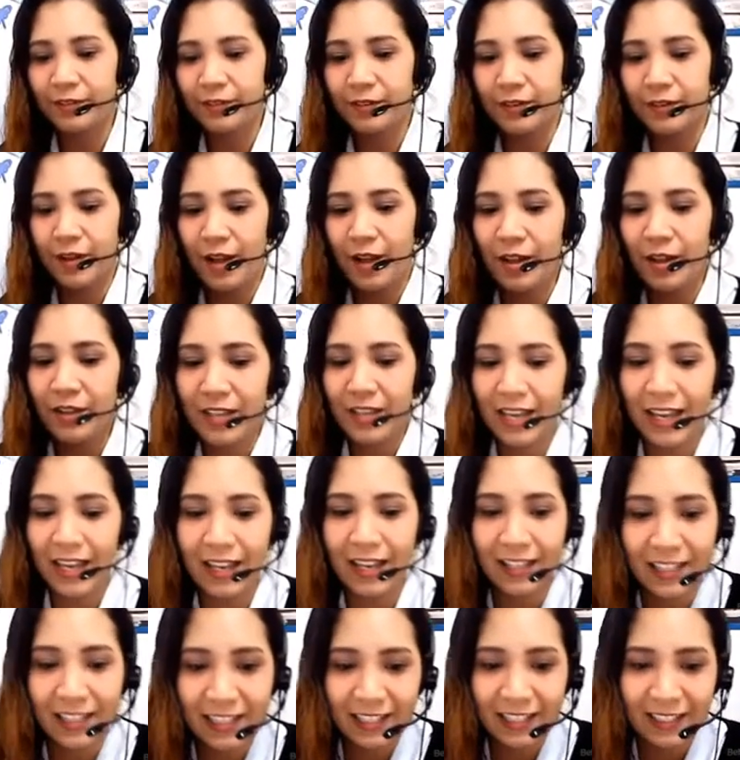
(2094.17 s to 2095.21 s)
Okay.
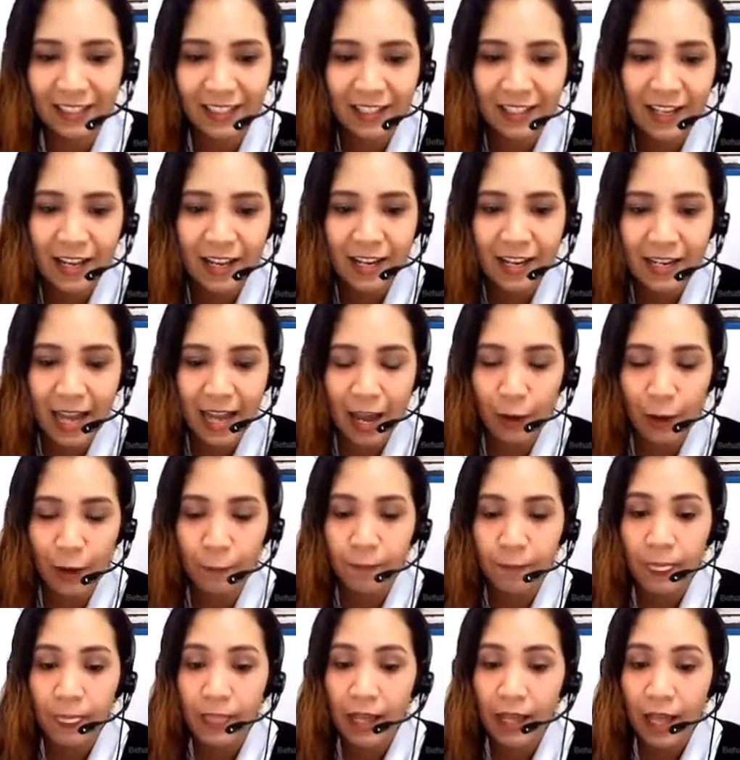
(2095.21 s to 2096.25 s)
Now,
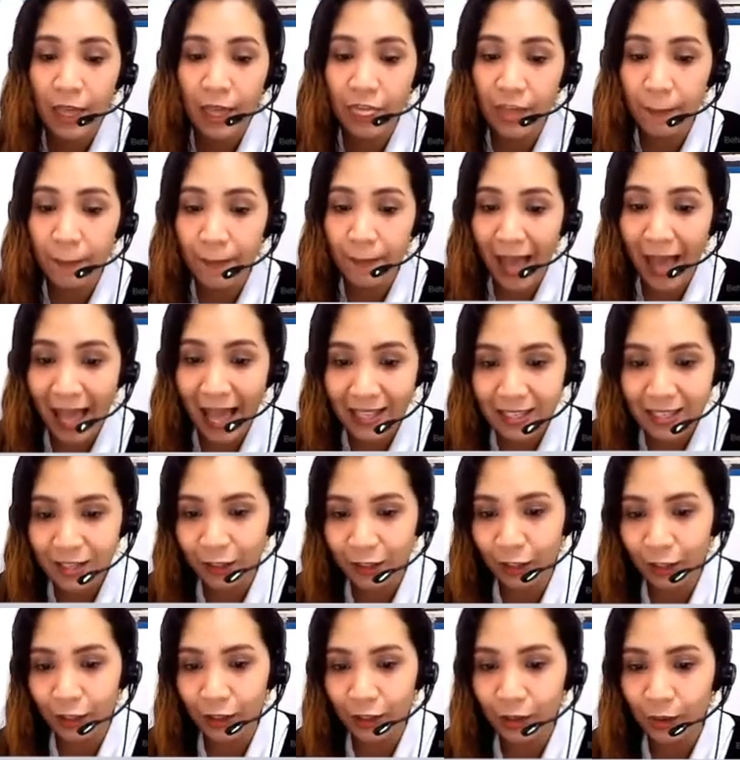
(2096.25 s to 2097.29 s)
the
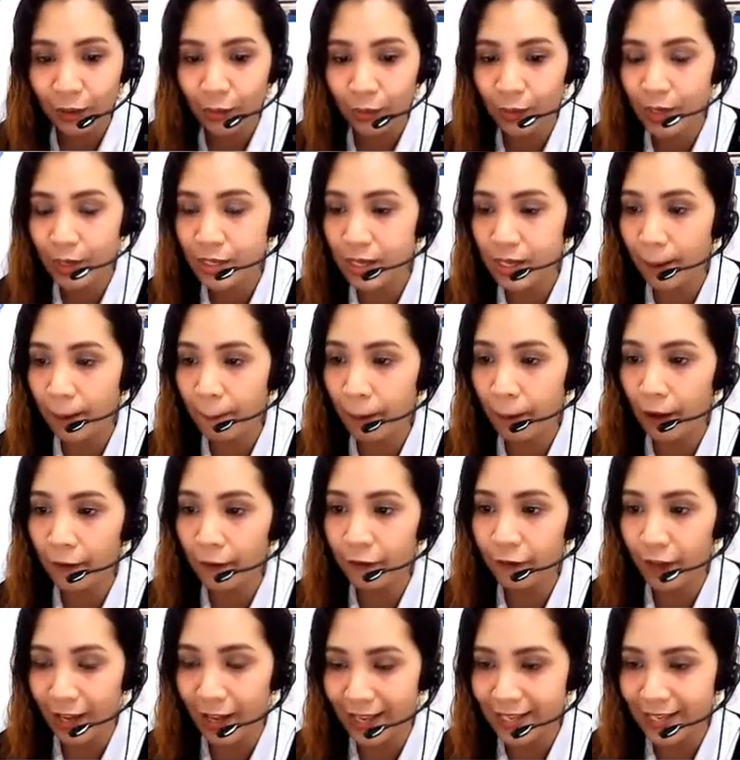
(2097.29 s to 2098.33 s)
battle was above
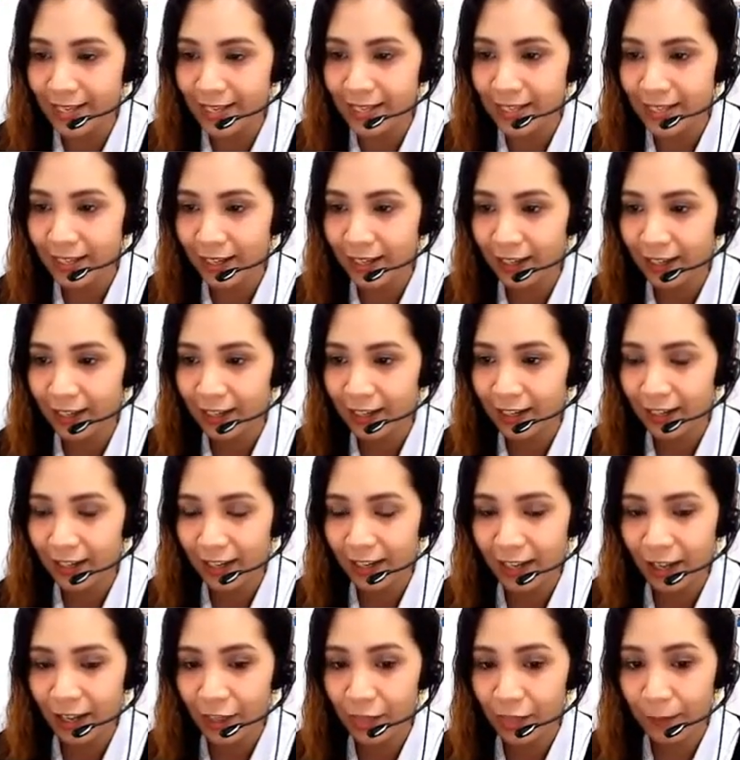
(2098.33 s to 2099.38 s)
us.
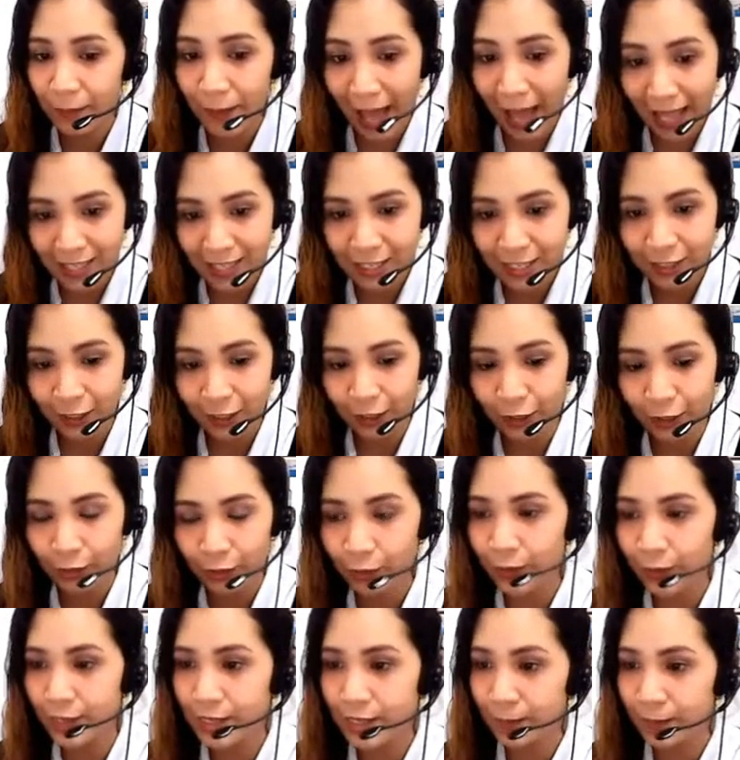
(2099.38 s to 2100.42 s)
The battle
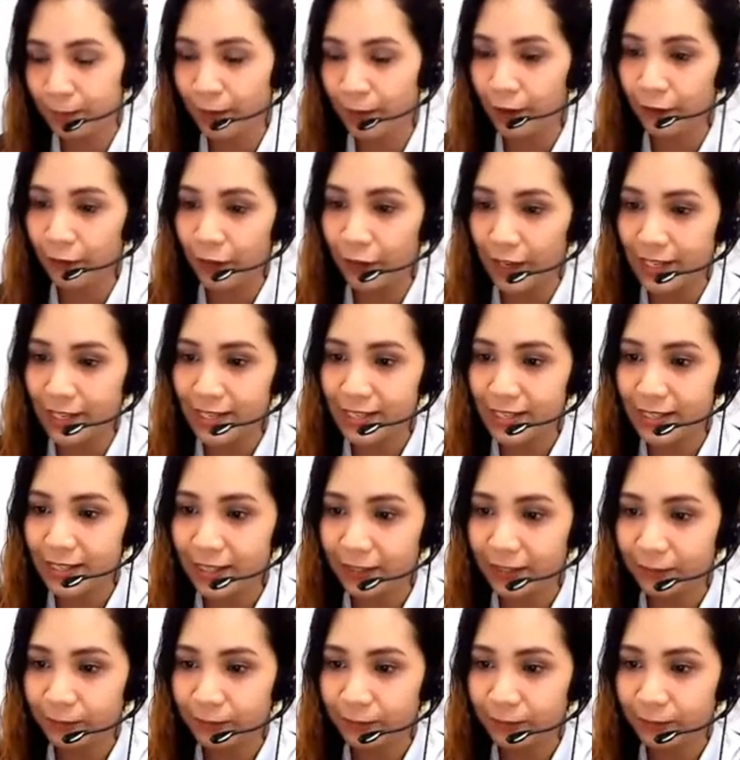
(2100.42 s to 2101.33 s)
was above us.